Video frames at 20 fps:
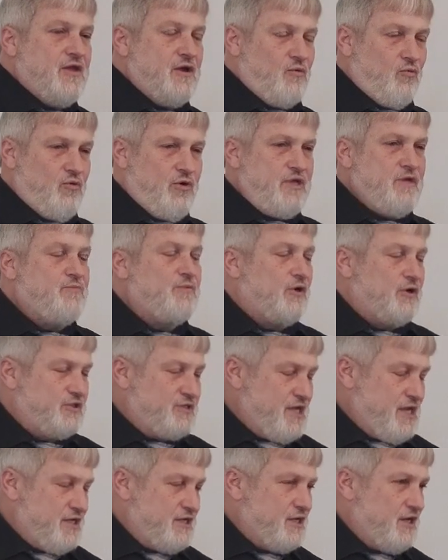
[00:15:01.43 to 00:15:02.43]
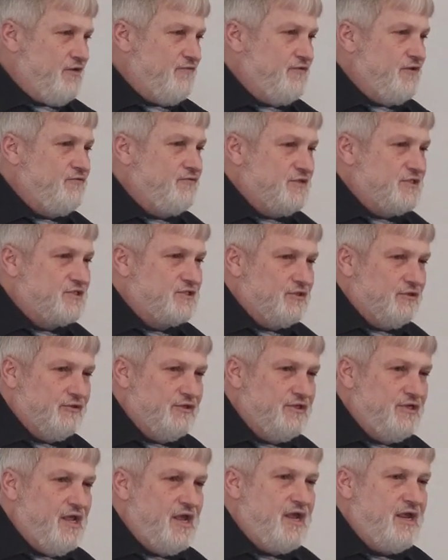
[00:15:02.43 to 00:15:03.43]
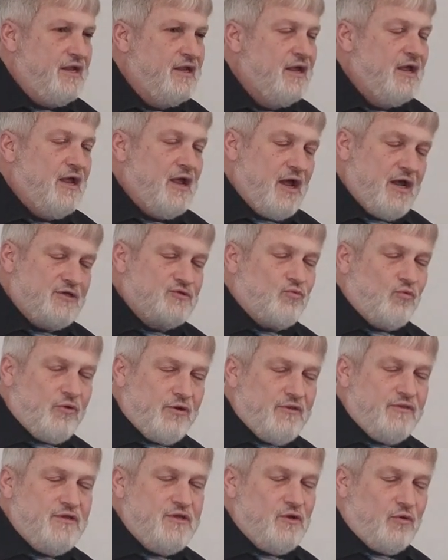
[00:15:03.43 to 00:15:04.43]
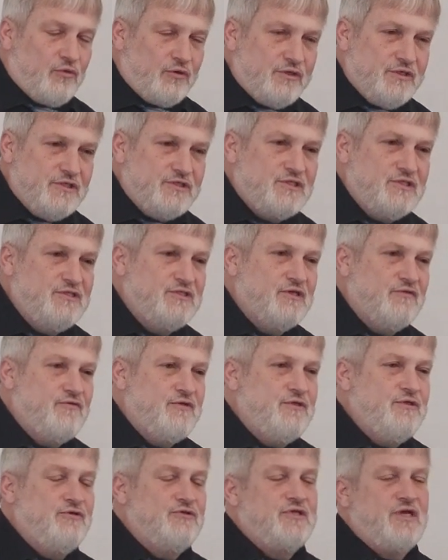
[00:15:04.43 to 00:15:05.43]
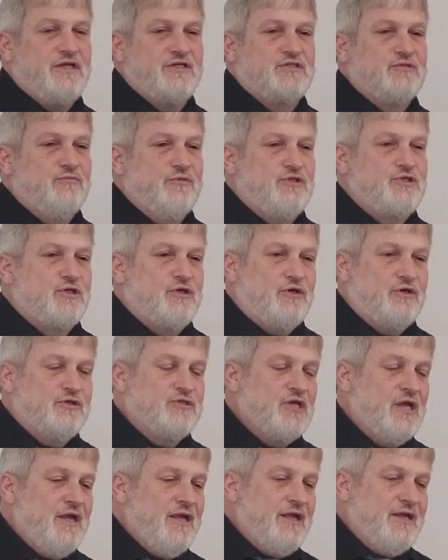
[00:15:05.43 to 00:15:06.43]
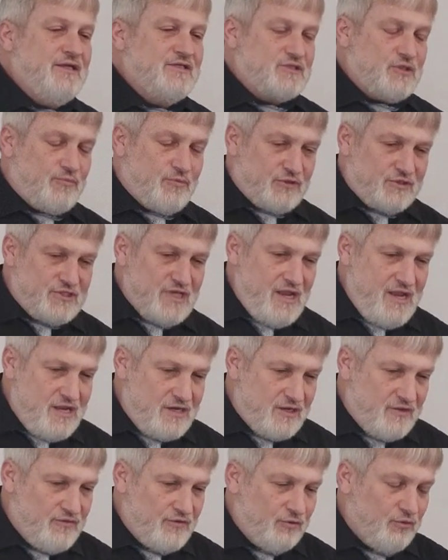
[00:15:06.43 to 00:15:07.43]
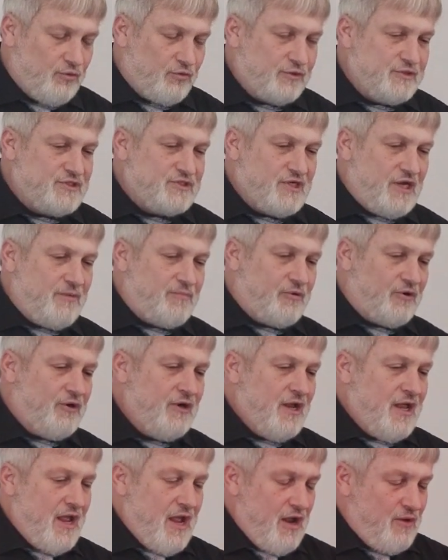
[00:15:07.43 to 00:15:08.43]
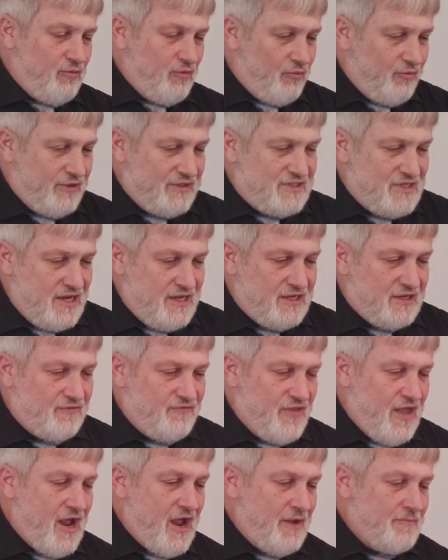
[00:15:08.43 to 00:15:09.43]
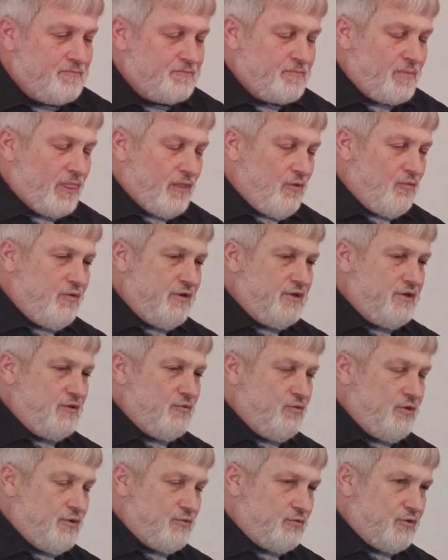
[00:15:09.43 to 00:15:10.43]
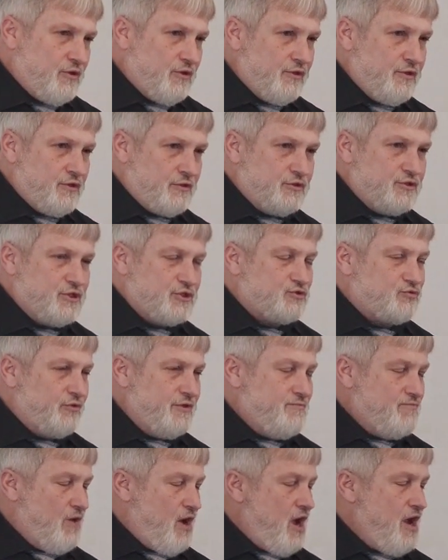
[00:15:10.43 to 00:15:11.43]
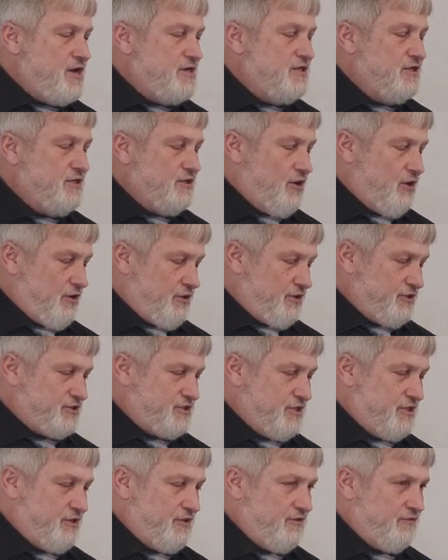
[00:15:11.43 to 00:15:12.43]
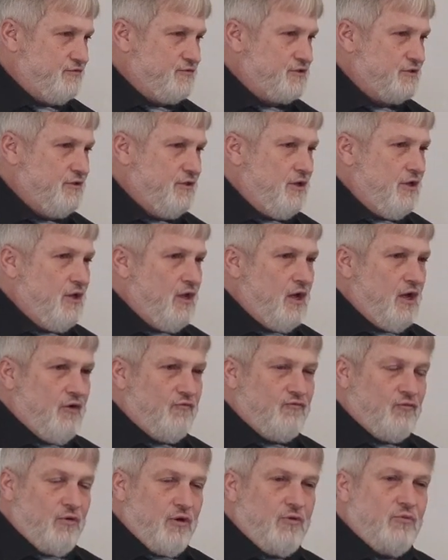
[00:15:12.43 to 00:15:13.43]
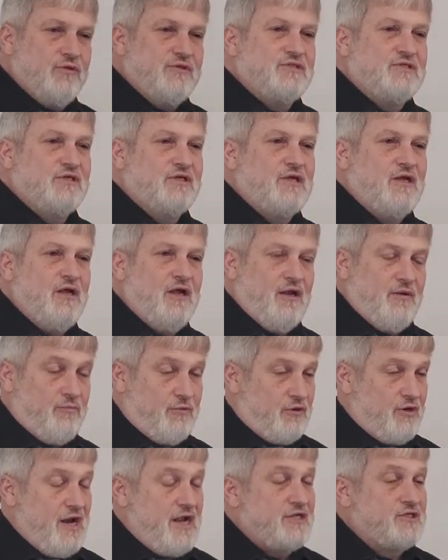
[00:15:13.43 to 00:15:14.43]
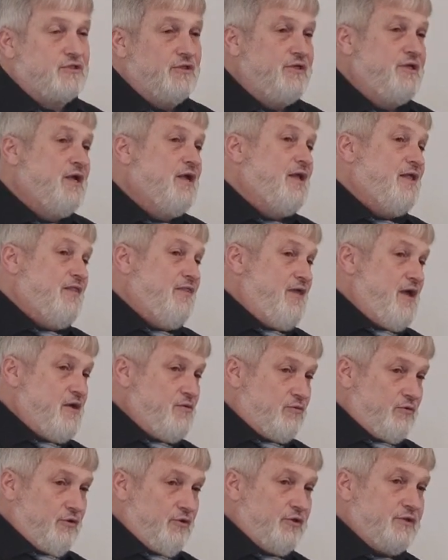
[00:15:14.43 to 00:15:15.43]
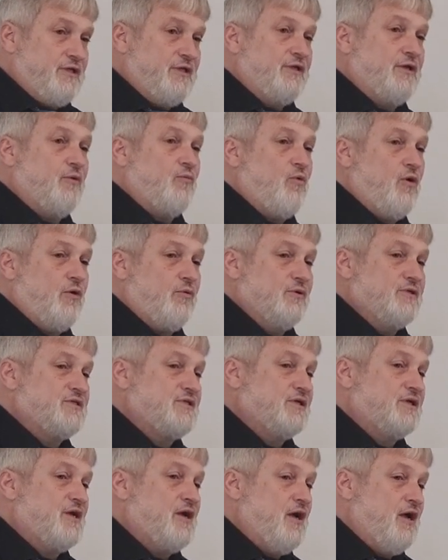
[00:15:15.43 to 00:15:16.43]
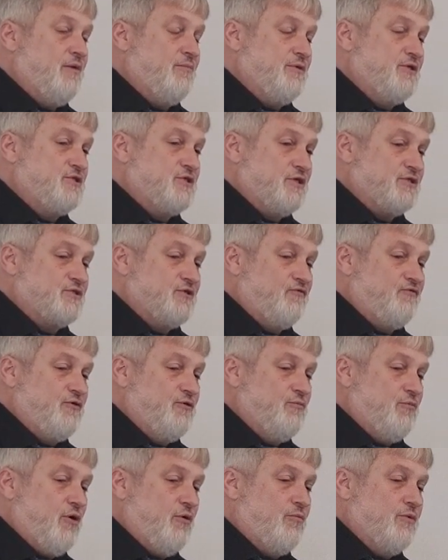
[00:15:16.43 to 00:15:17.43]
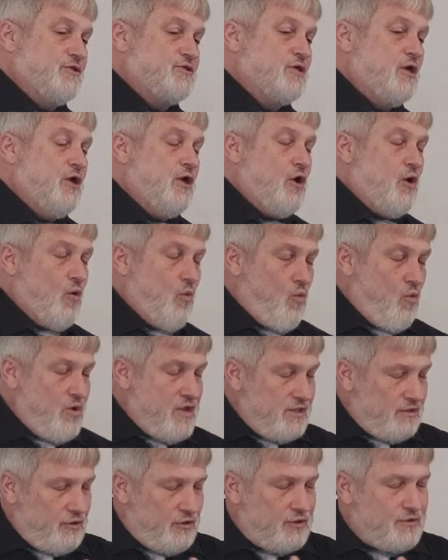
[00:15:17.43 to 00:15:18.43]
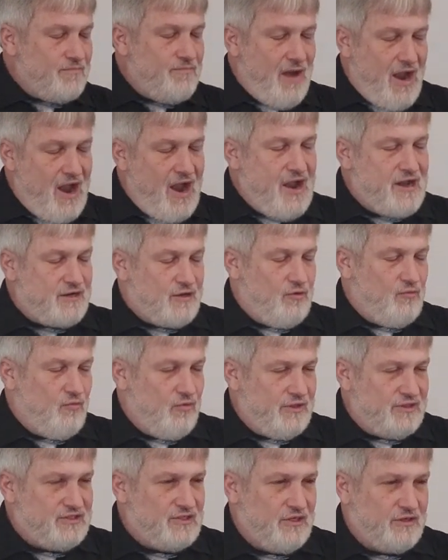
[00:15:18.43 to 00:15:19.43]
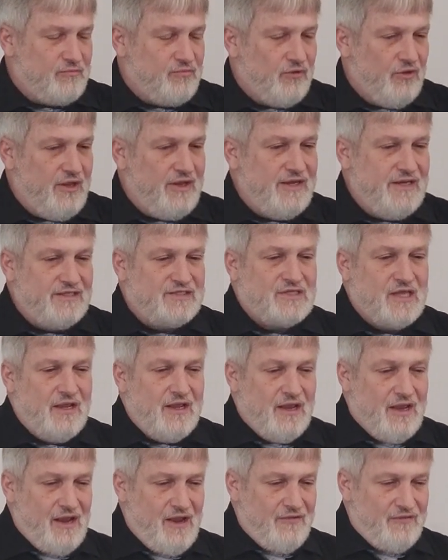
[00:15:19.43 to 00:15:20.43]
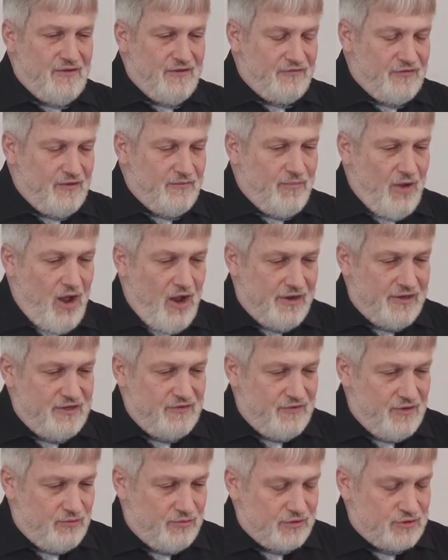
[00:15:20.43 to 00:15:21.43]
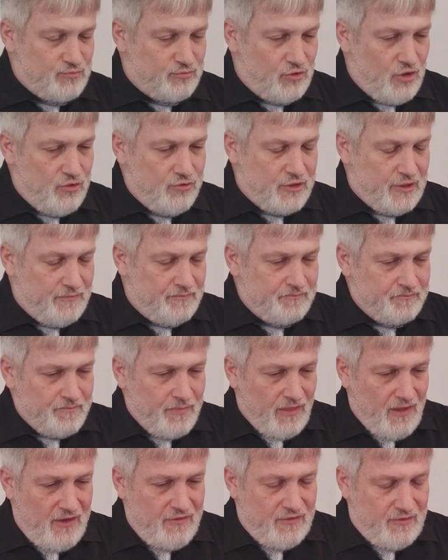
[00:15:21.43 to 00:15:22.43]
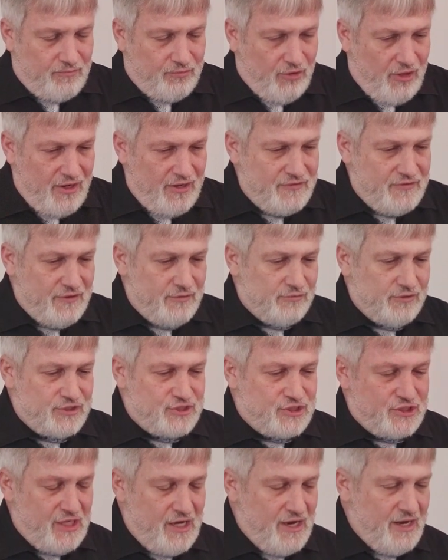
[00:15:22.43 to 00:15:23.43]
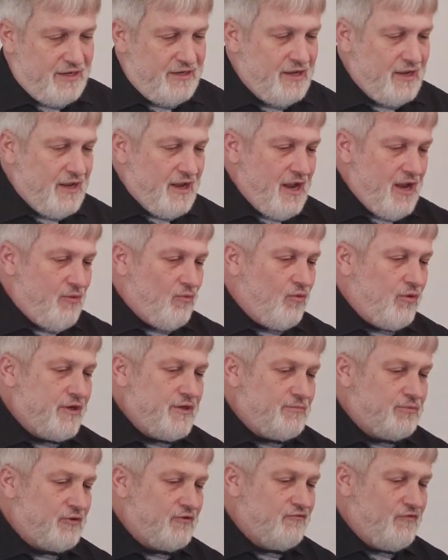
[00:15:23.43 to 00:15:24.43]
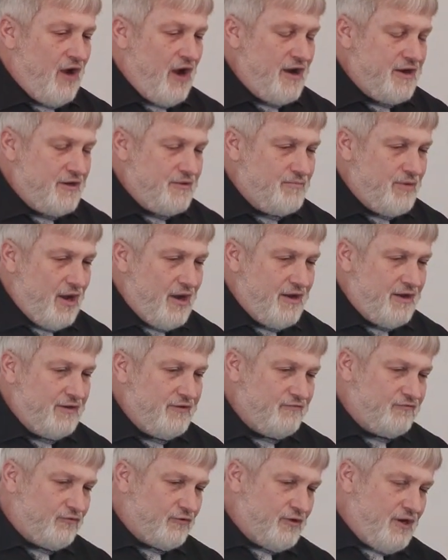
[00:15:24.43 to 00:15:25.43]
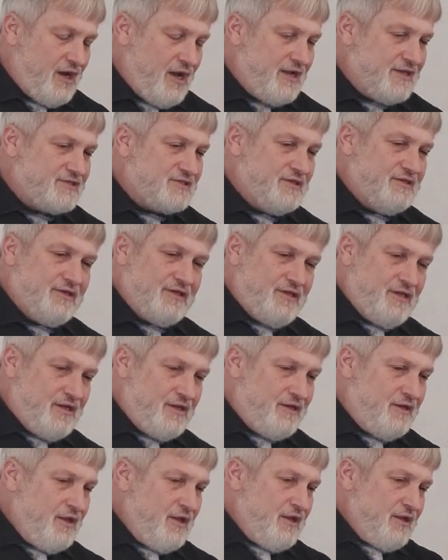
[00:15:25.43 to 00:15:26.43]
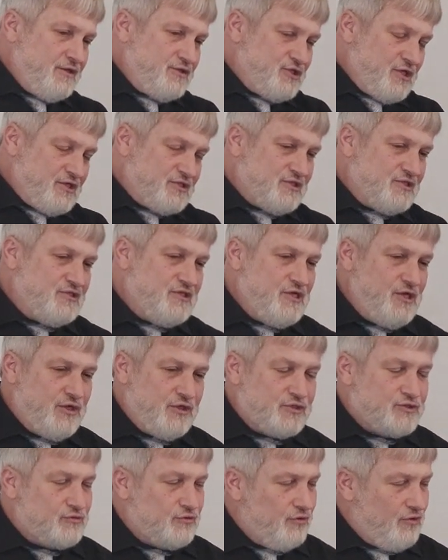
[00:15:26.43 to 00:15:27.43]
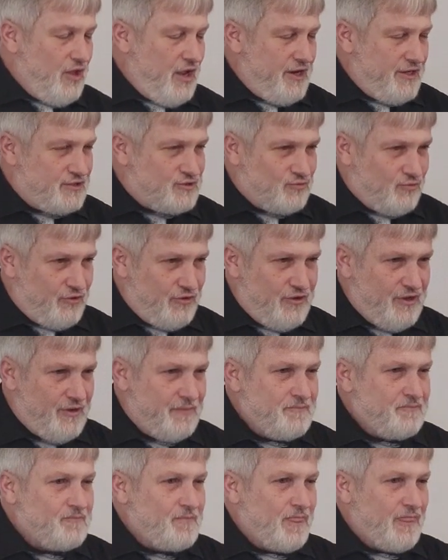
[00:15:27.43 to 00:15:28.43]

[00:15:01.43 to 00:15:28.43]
that we partake of even still today as one of the ordinances of the New Testament church is to partake of the Lord's Supper. And when we take of that, we, we really are just reminding ourselves of what was to come, or actually, they were looking at what was to come in just a few moments. We look back on what took place and that the body that was broken and the blood that was shed and what it provided by for us. And again, just as the Israelites were to